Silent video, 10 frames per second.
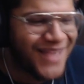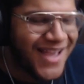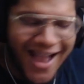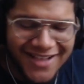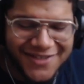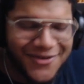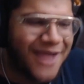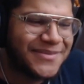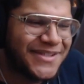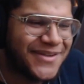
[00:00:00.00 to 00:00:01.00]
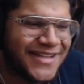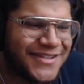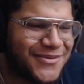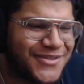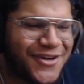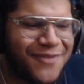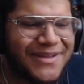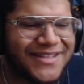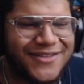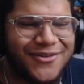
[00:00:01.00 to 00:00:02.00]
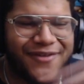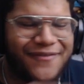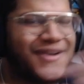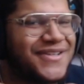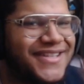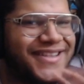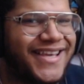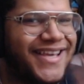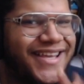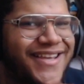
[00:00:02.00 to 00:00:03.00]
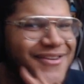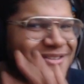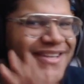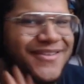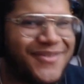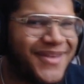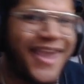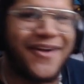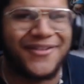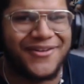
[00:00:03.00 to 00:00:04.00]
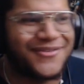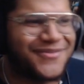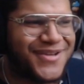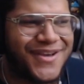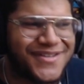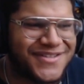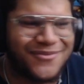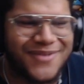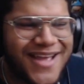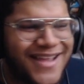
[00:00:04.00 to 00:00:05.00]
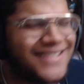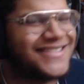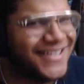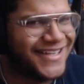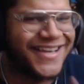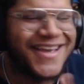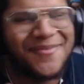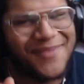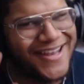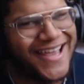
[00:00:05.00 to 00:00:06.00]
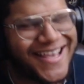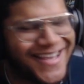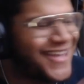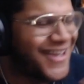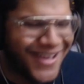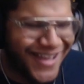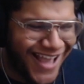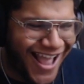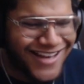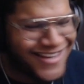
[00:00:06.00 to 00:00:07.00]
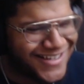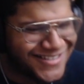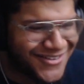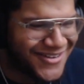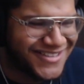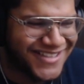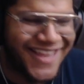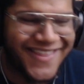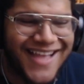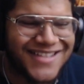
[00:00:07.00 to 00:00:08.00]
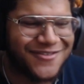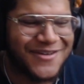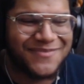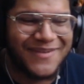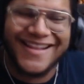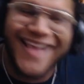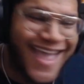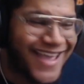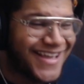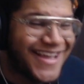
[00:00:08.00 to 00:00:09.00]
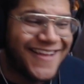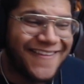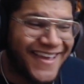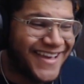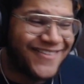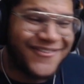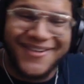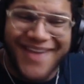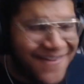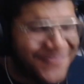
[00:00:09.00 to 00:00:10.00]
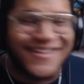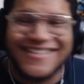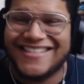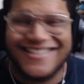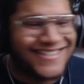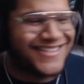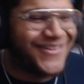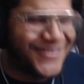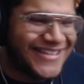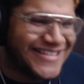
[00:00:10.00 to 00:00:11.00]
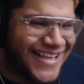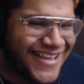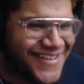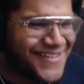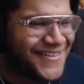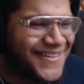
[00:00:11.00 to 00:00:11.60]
I'm still not too sure about this little conversion thing, you know what I'm saying? The character, that's cheating. But, like, I still don't understand that too much. But, hey, nigga, whatever. This shit is cool as hell.